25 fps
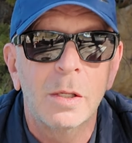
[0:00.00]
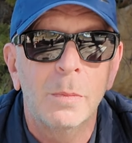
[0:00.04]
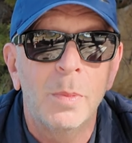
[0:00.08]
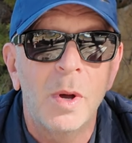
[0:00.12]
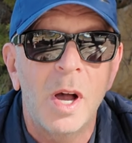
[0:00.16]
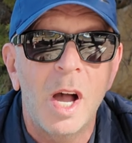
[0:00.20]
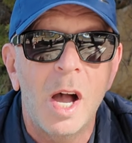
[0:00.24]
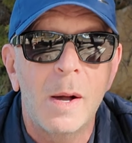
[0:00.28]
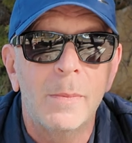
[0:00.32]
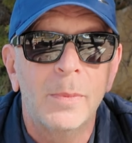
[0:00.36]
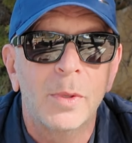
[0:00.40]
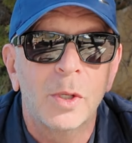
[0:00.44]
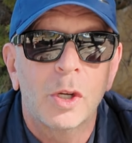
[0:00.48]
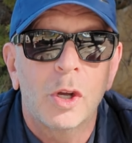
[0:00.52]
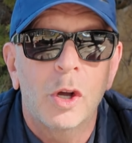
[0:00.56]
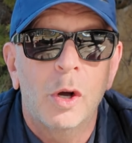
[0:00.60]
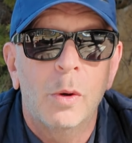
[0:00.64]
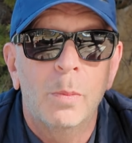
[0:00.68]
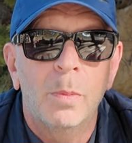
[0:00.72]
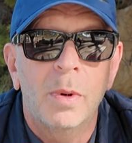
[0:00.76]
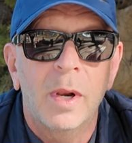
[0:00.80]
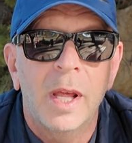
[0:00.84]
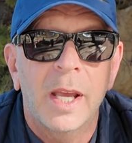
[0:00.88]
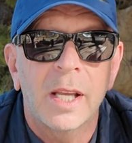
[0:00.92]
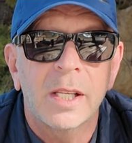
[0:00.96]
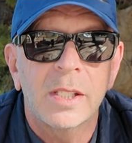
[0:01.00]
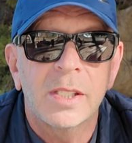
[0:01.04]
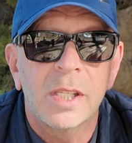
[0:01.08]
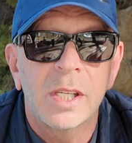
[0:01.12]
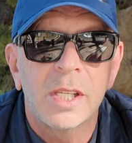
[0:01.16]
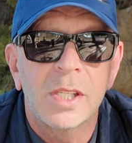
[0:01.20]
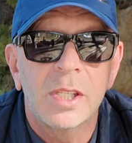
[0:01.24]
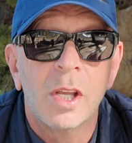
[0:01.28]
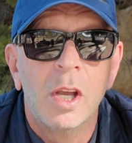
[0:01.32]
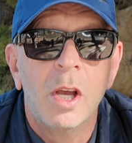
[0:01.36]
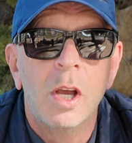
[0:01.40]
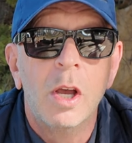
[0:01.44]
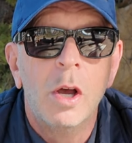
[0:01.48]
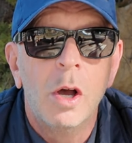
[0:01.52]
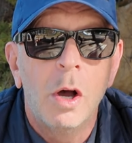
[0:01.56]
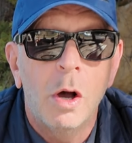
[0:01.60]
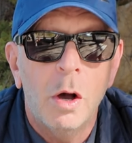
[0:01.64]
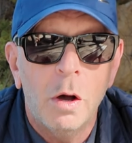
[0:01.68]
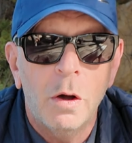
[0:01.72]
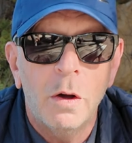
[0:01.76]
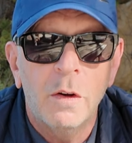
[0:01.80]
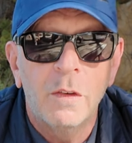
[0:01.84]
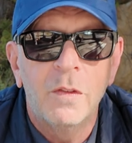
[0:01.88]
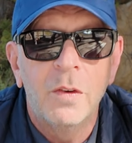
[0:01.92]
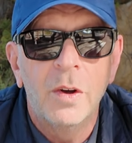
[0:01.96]
apartment complexes
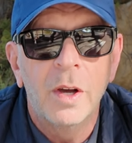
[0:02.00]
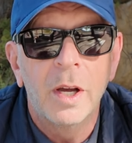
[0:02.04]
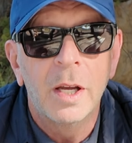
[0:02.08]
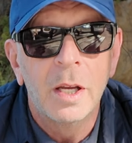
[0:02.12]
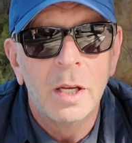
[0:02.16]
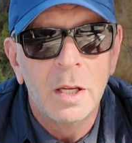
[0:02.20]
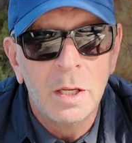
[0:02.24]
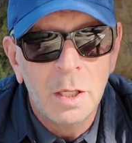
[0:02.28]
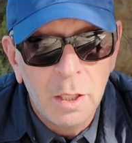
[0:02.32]
offer